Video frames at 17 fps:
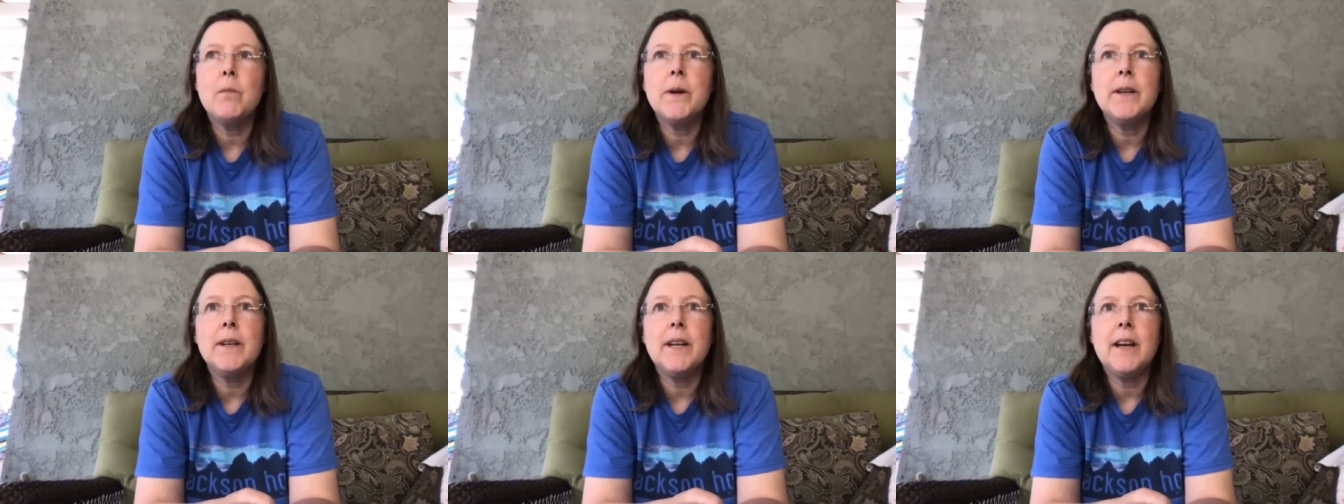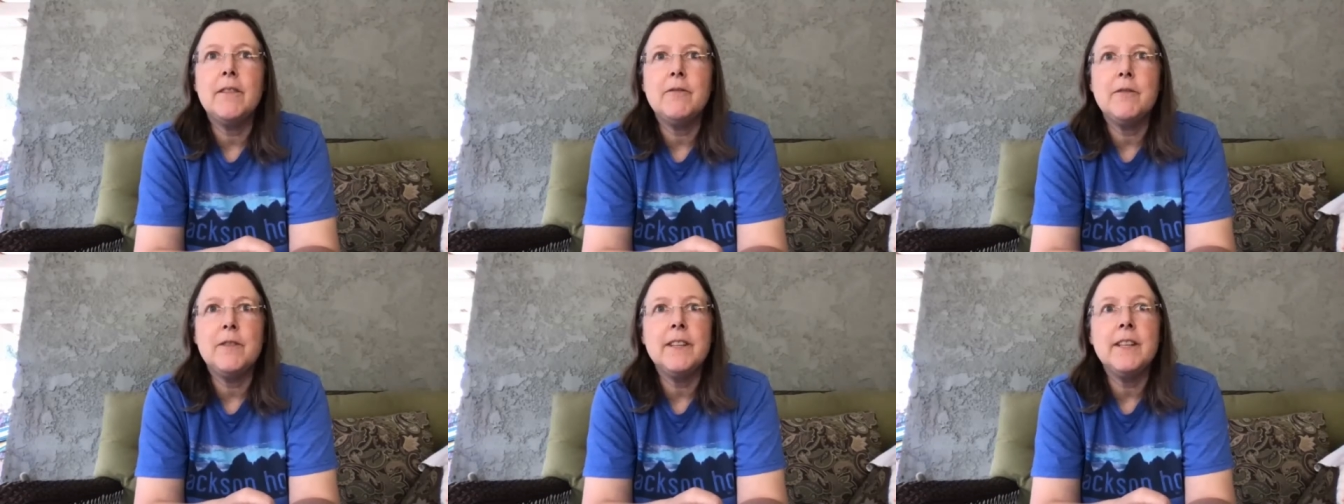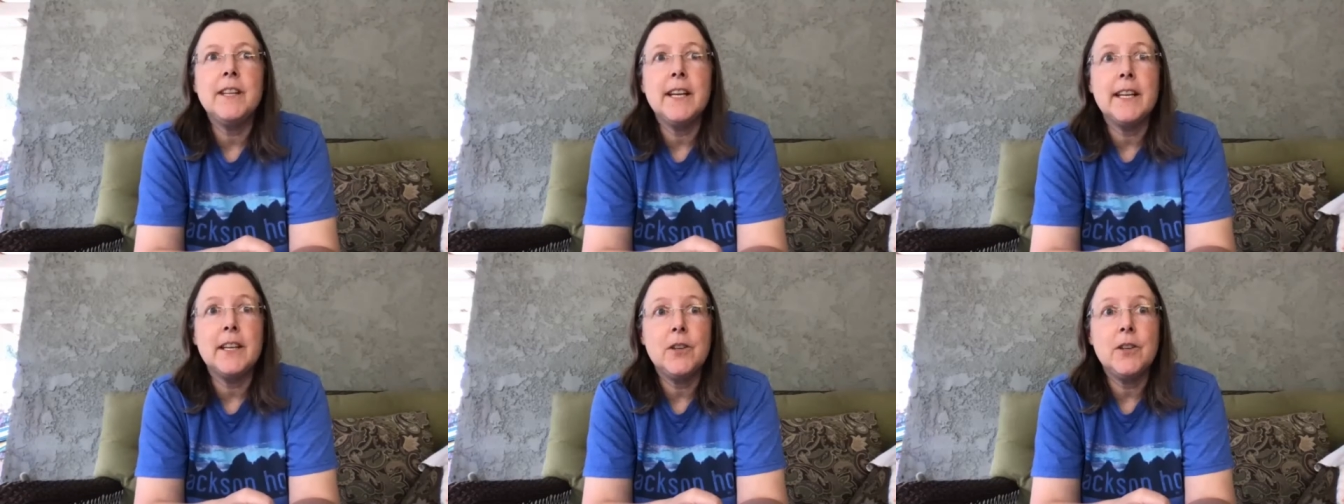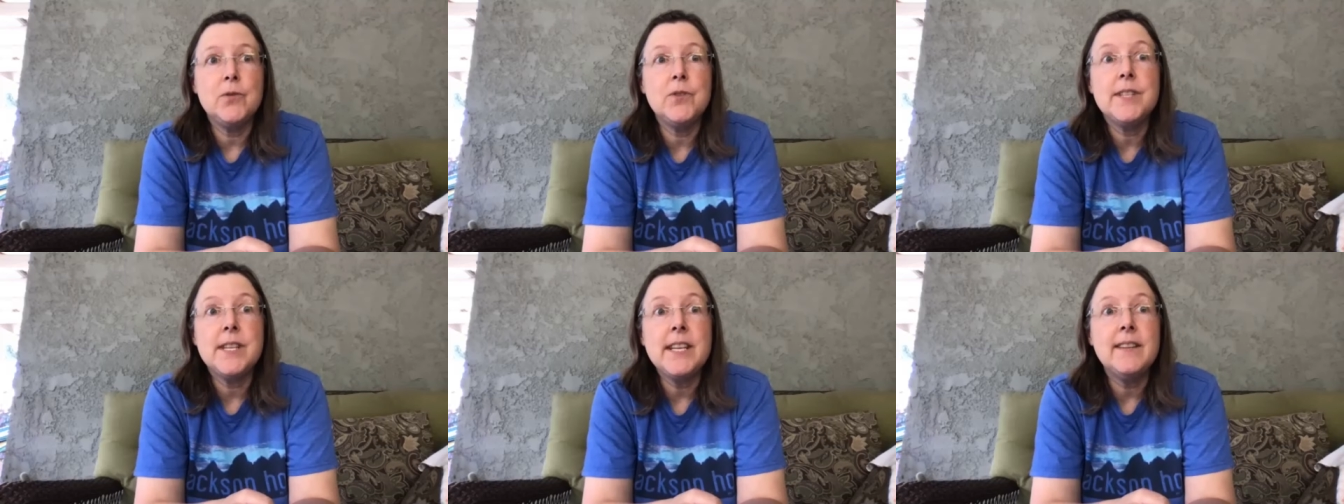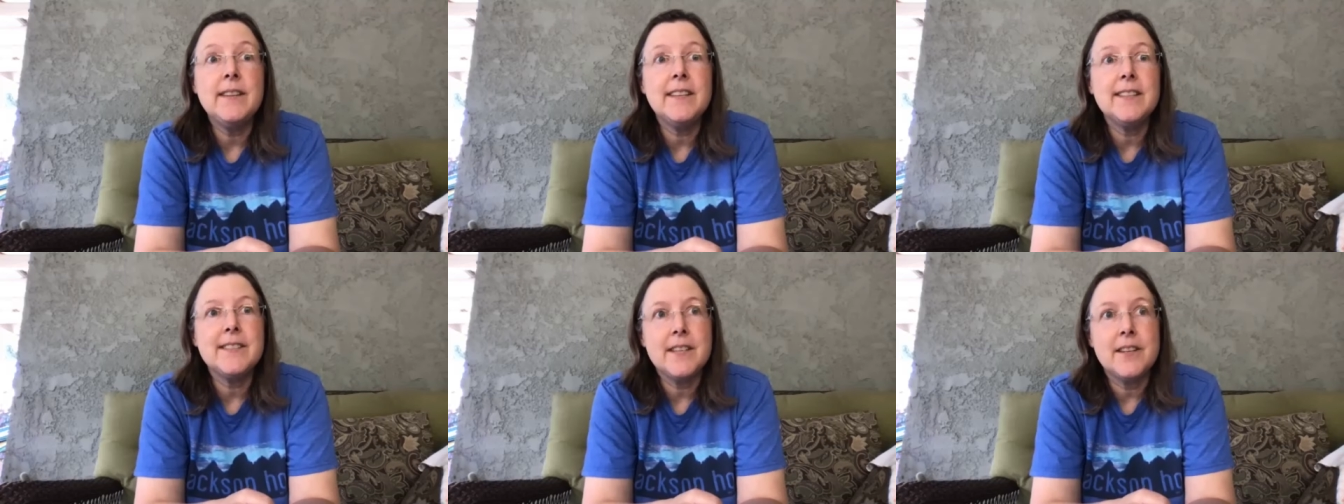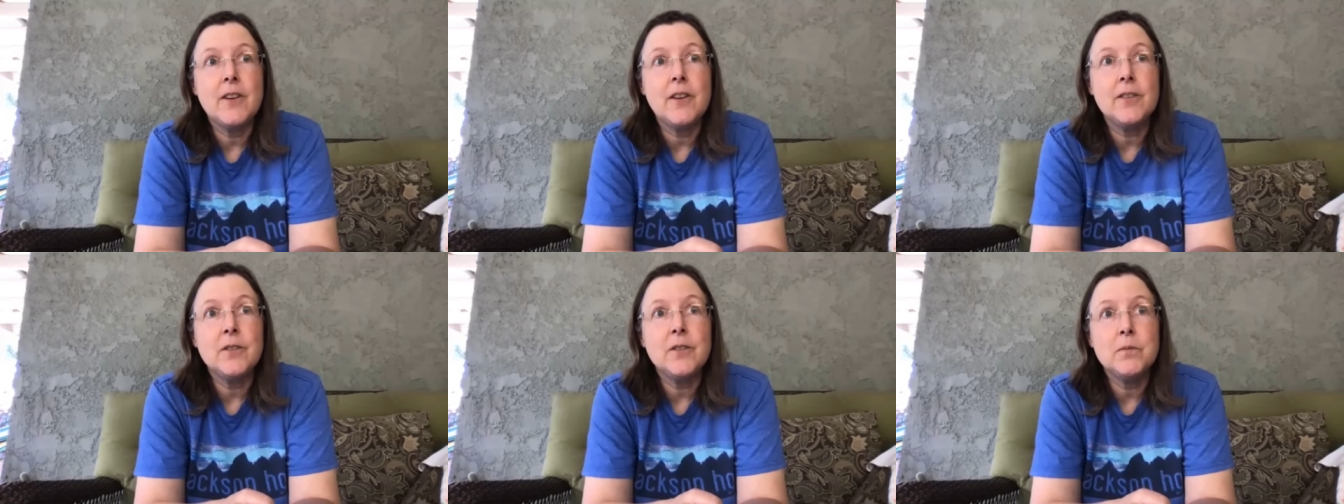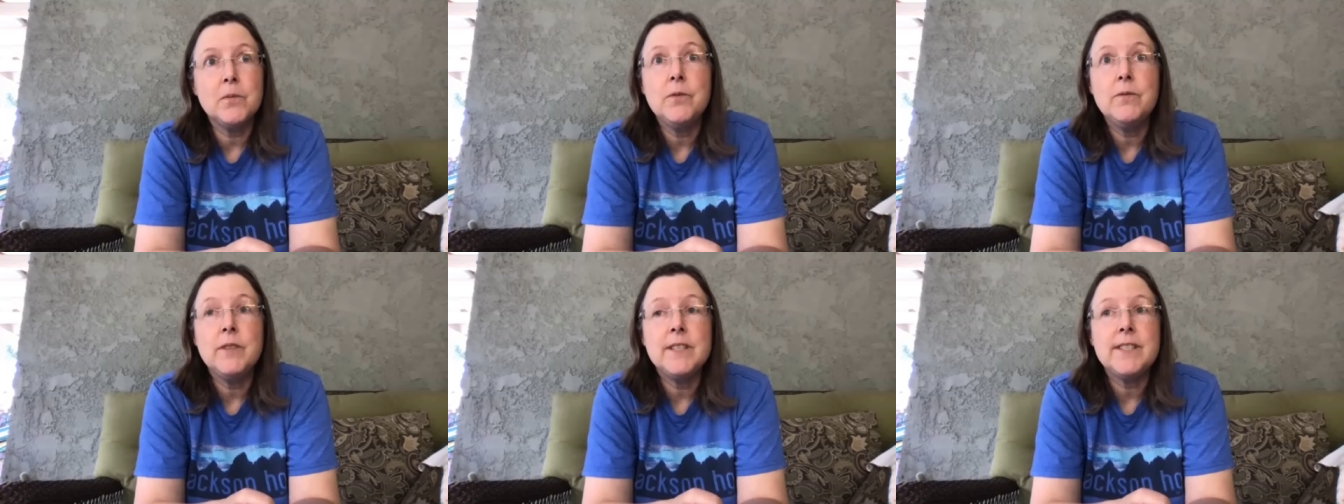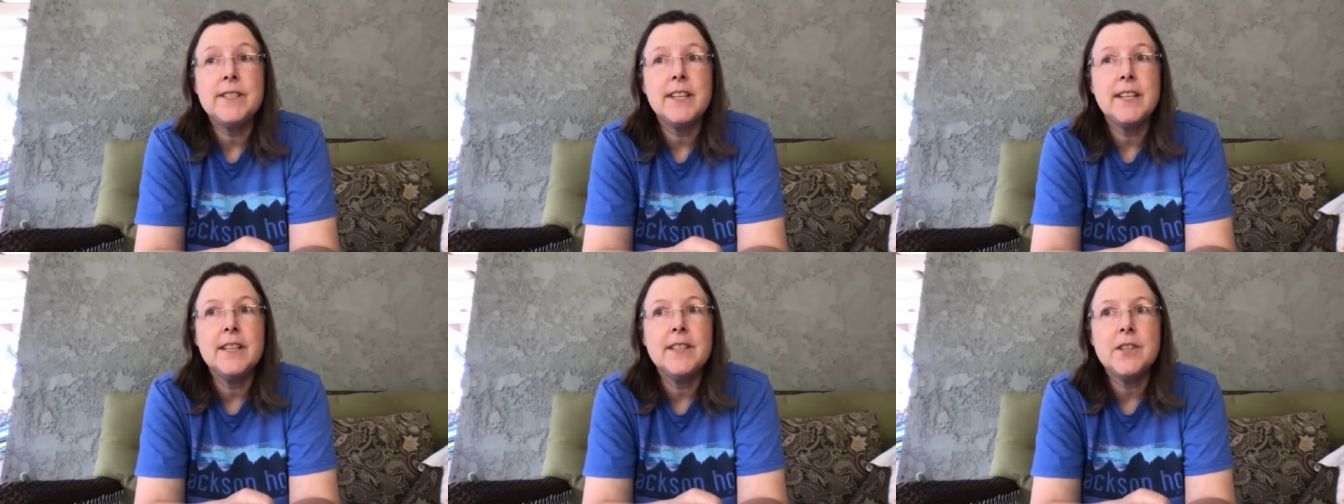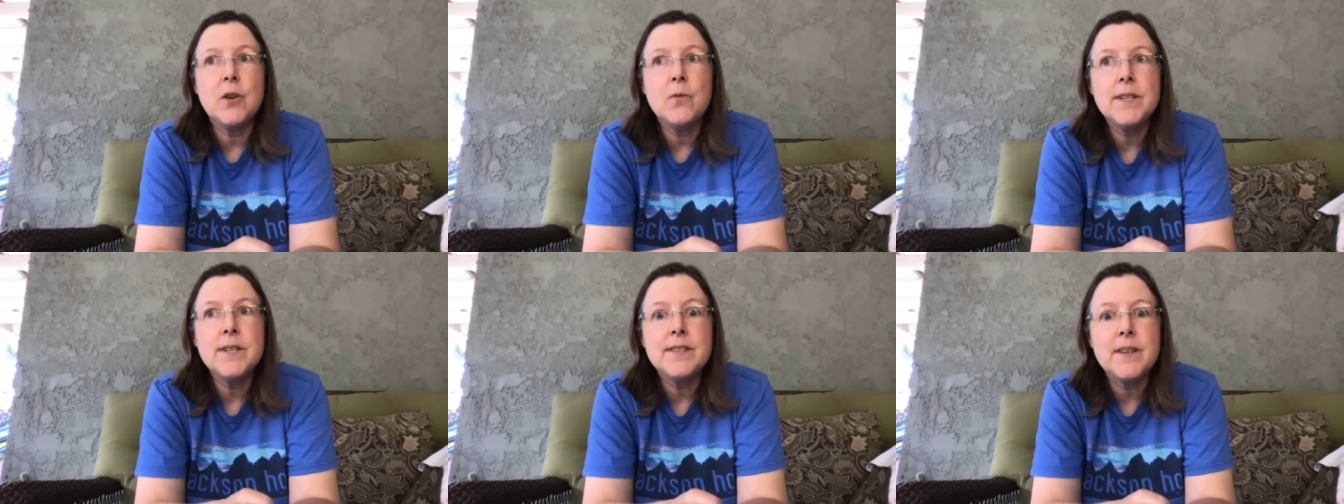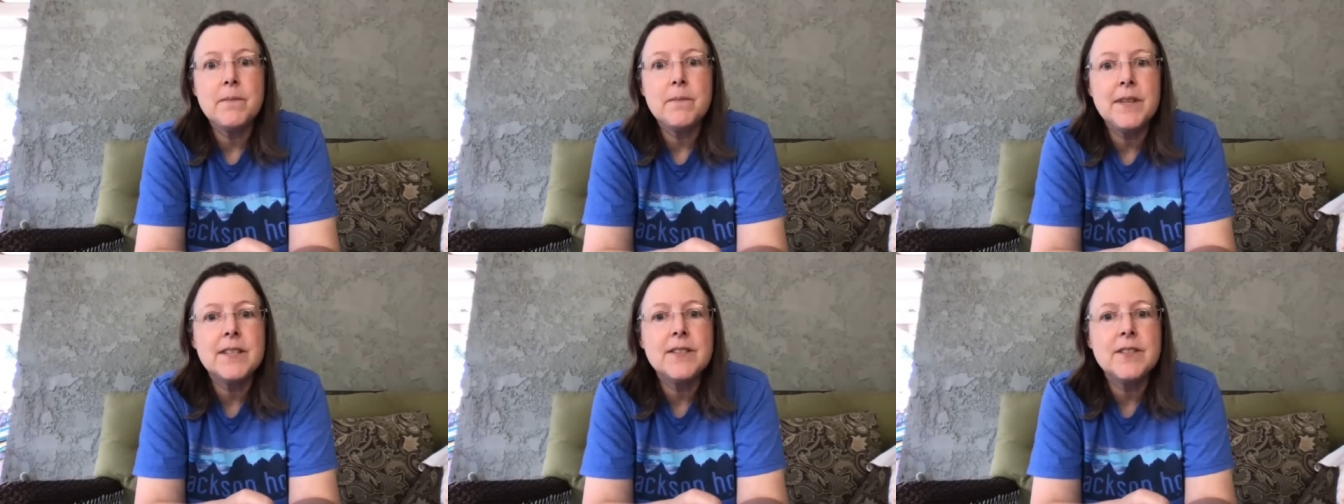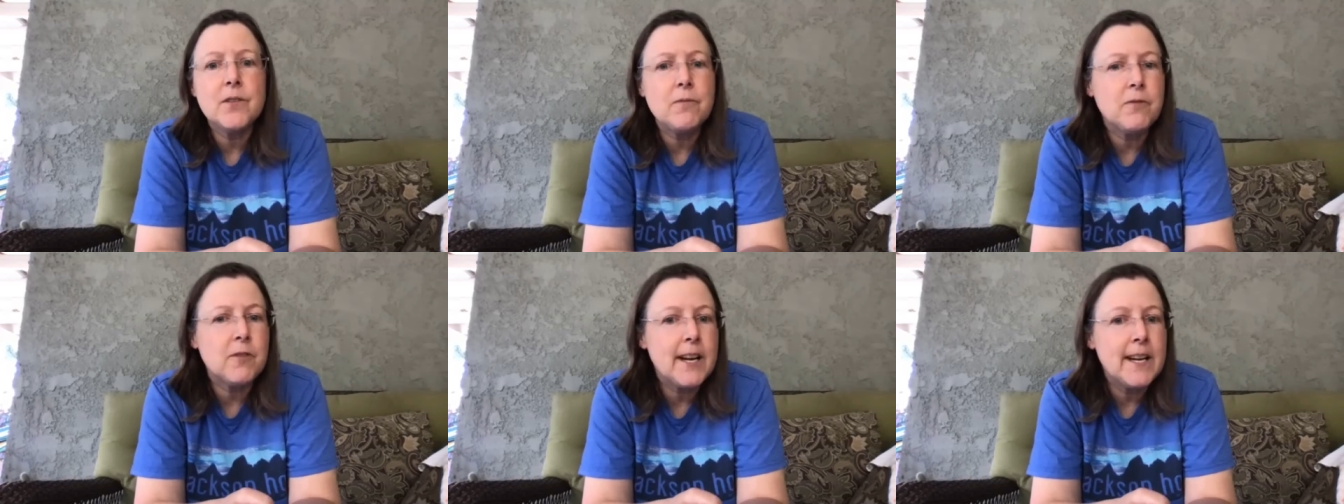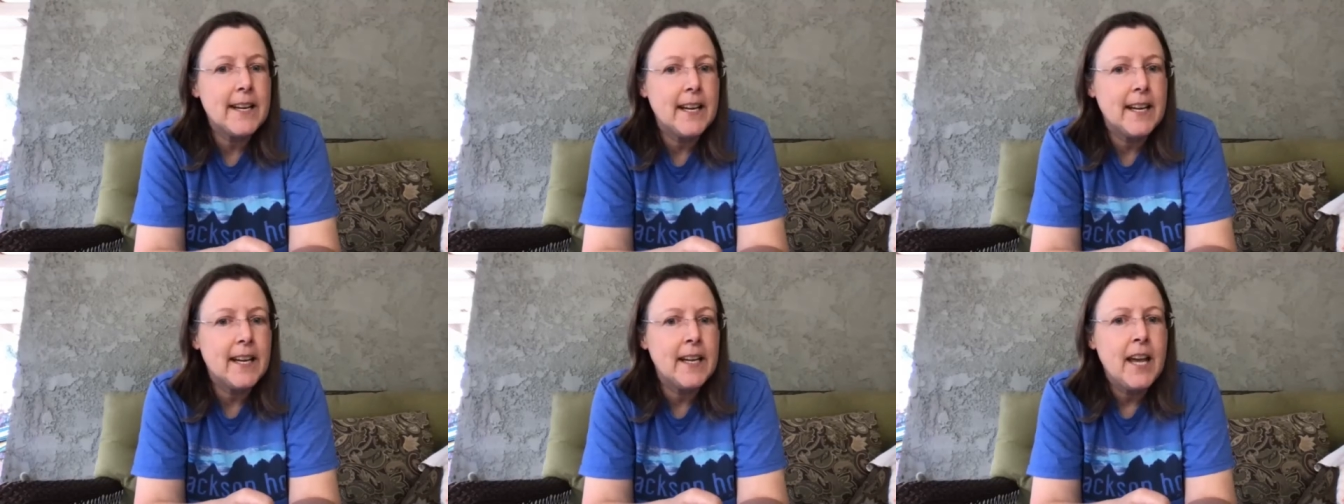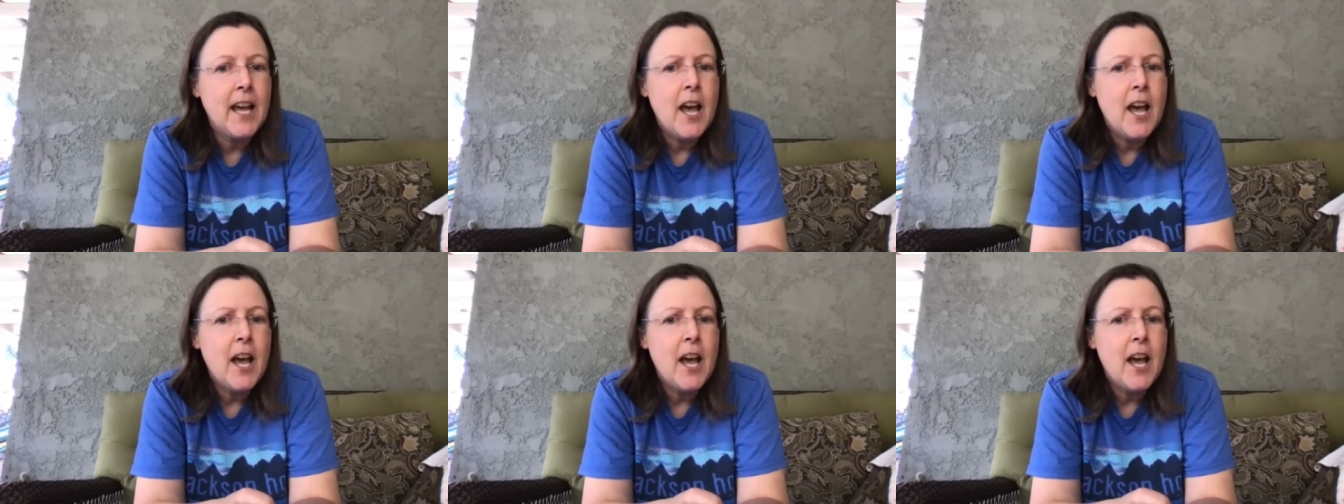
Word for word: but I feel like you see this in other movies, and it's always something so frightening